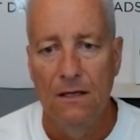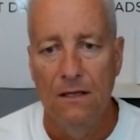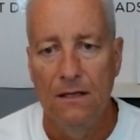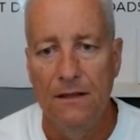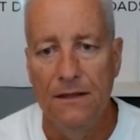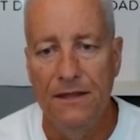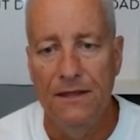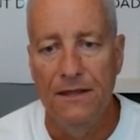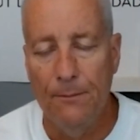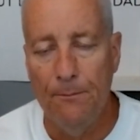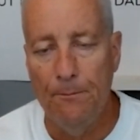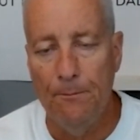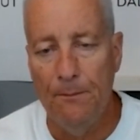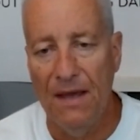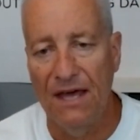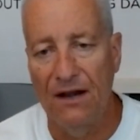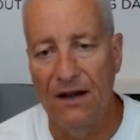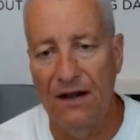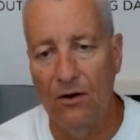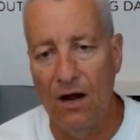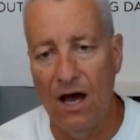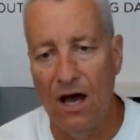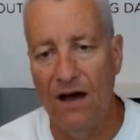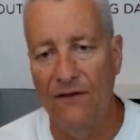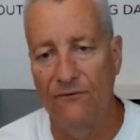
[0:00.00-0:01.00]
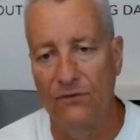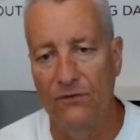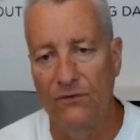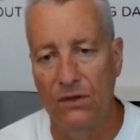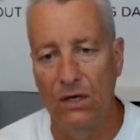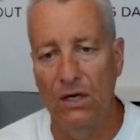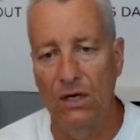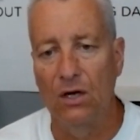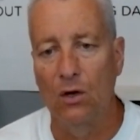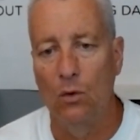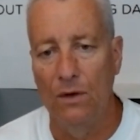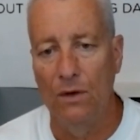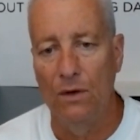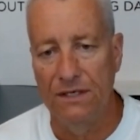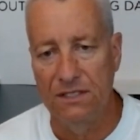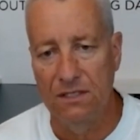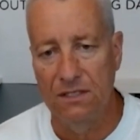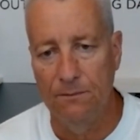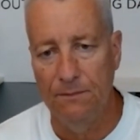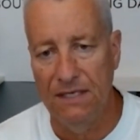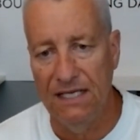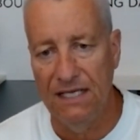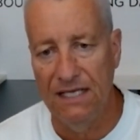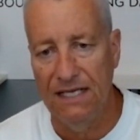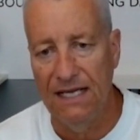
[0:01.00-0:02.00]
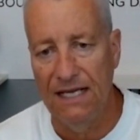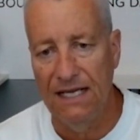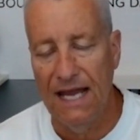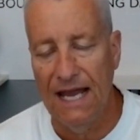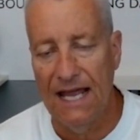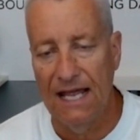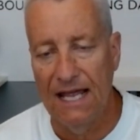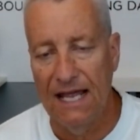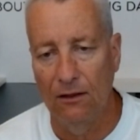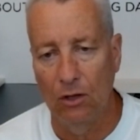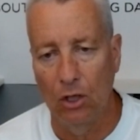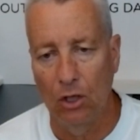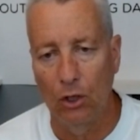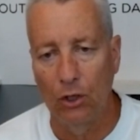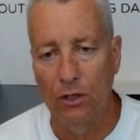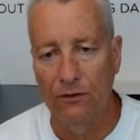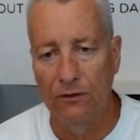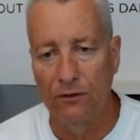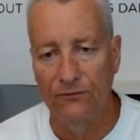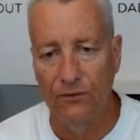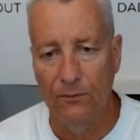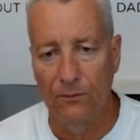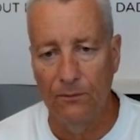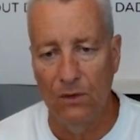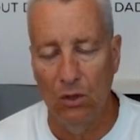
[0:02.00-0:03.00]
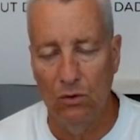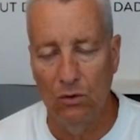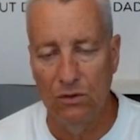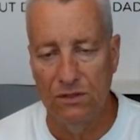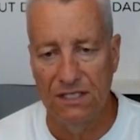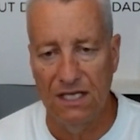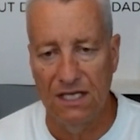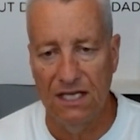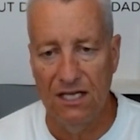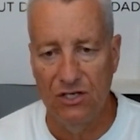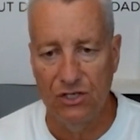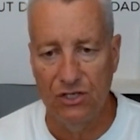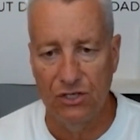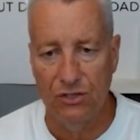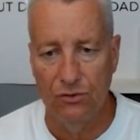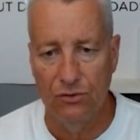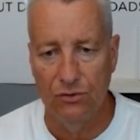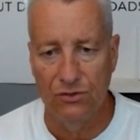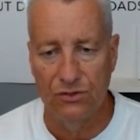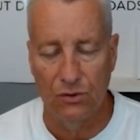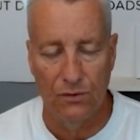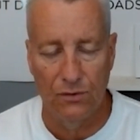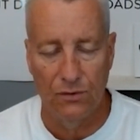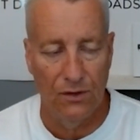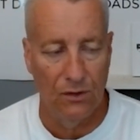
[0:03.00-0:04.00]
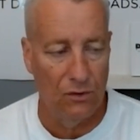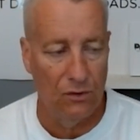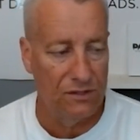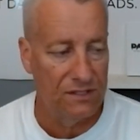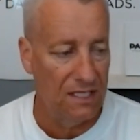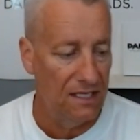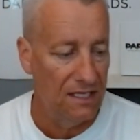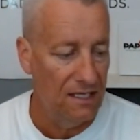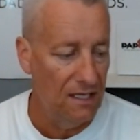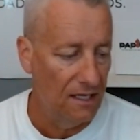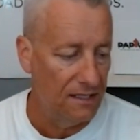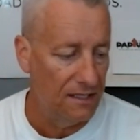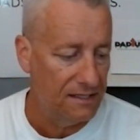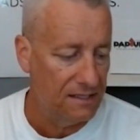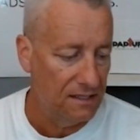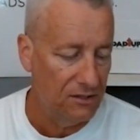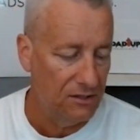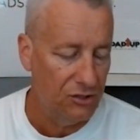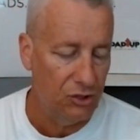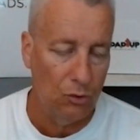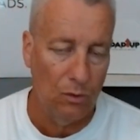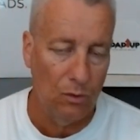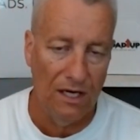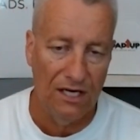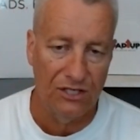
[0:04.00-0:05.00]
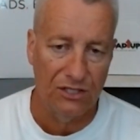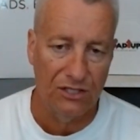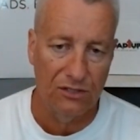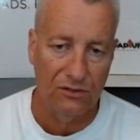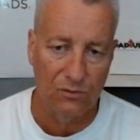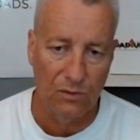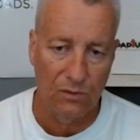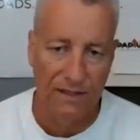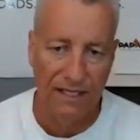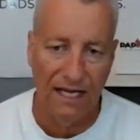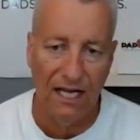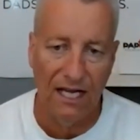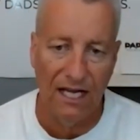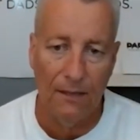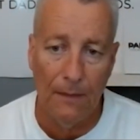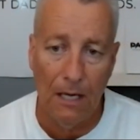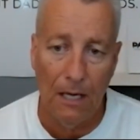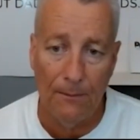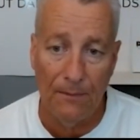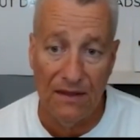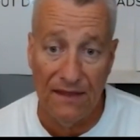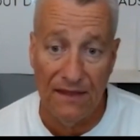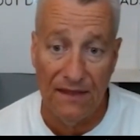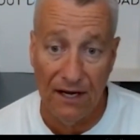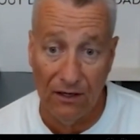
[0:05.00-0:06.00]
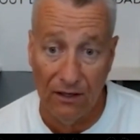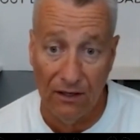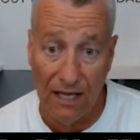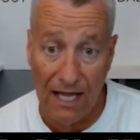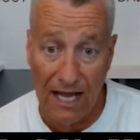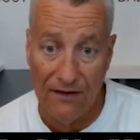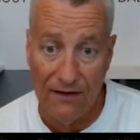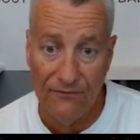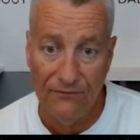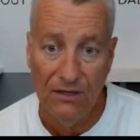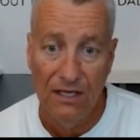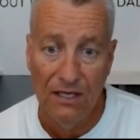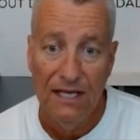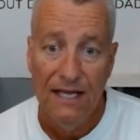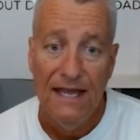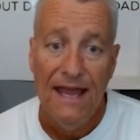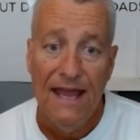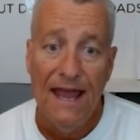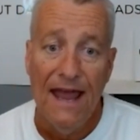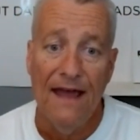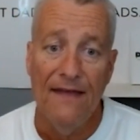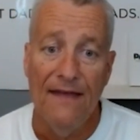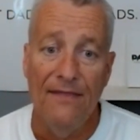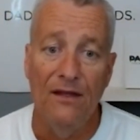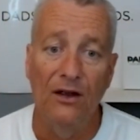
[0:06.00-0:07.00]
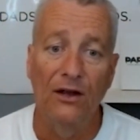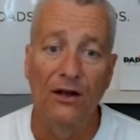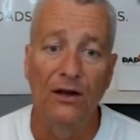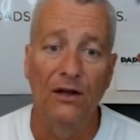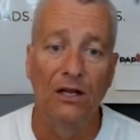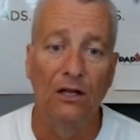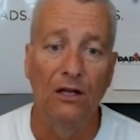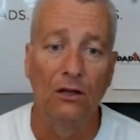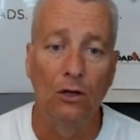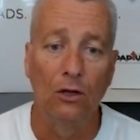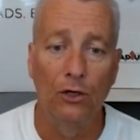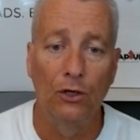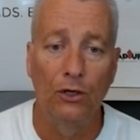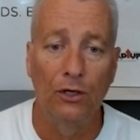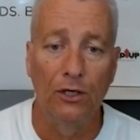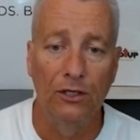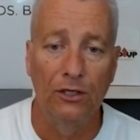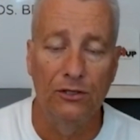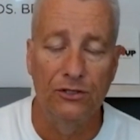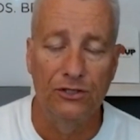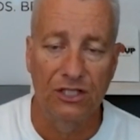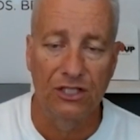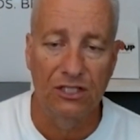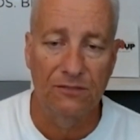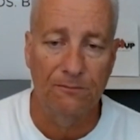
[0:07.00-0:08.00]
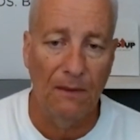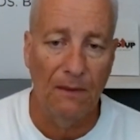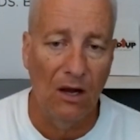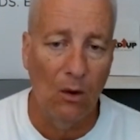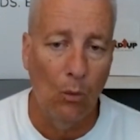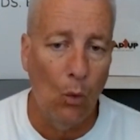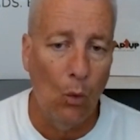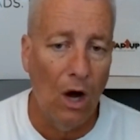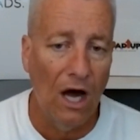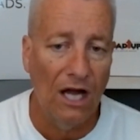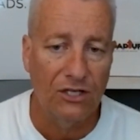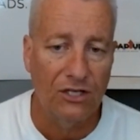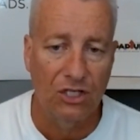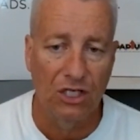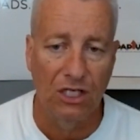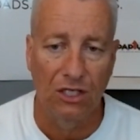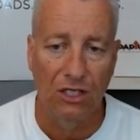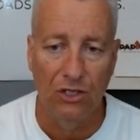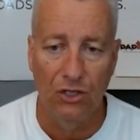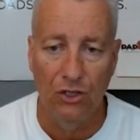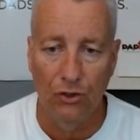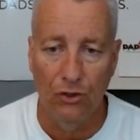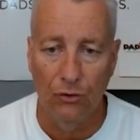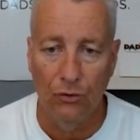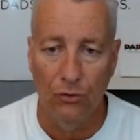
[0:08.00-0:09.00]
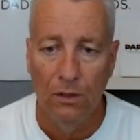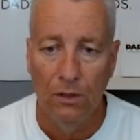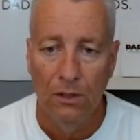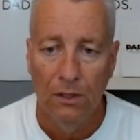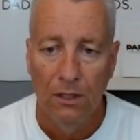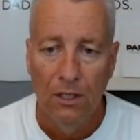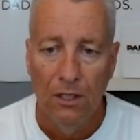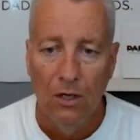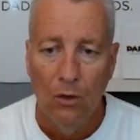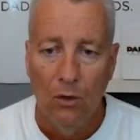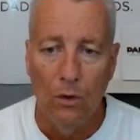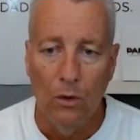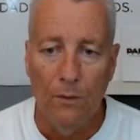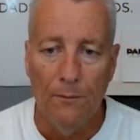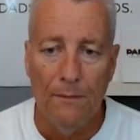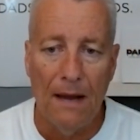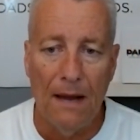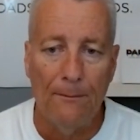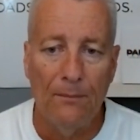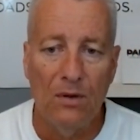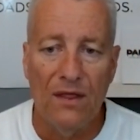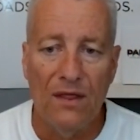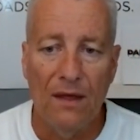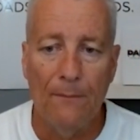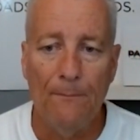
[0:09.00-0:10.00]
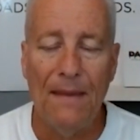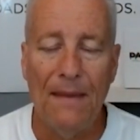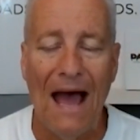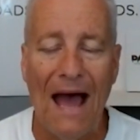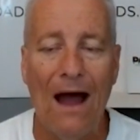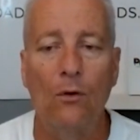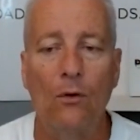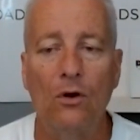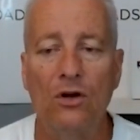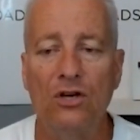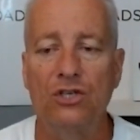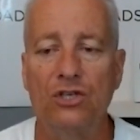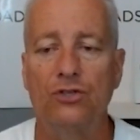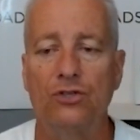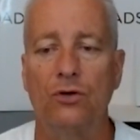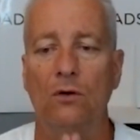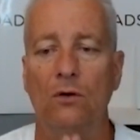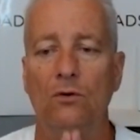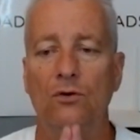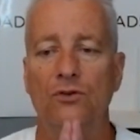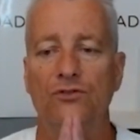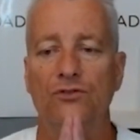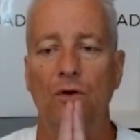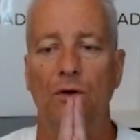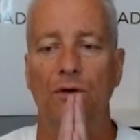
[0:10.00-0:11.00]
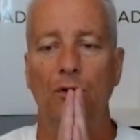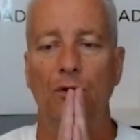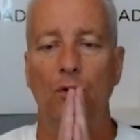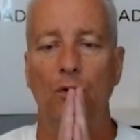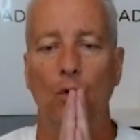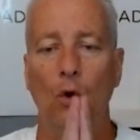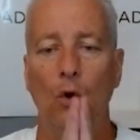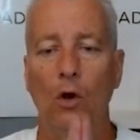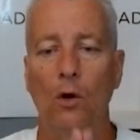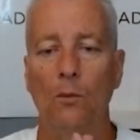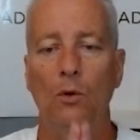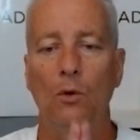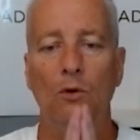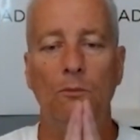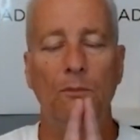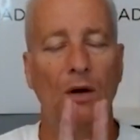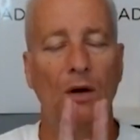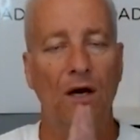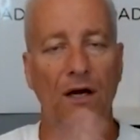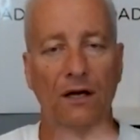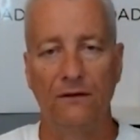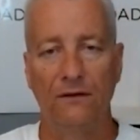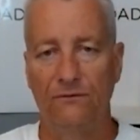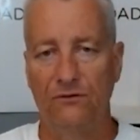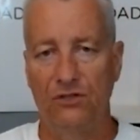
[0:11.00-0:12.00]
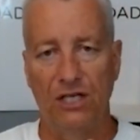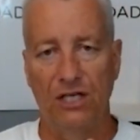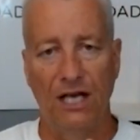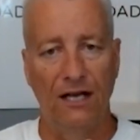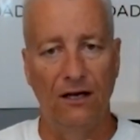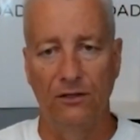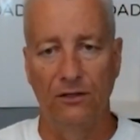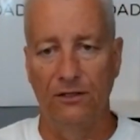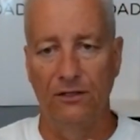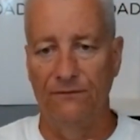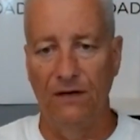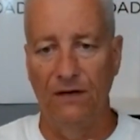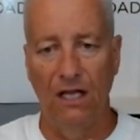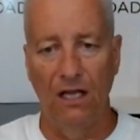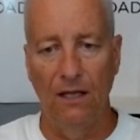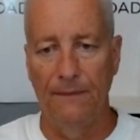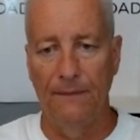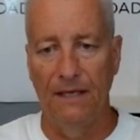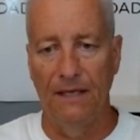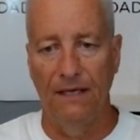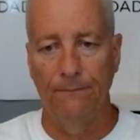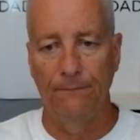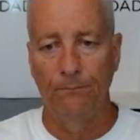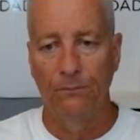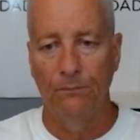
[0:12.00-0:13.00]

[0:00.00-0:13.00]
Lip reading: the better off they're going to be and learn from those issues or those situations when they come up in their life. And they're going to learn just by watching you. Remember that power struggles are a normal part of child development,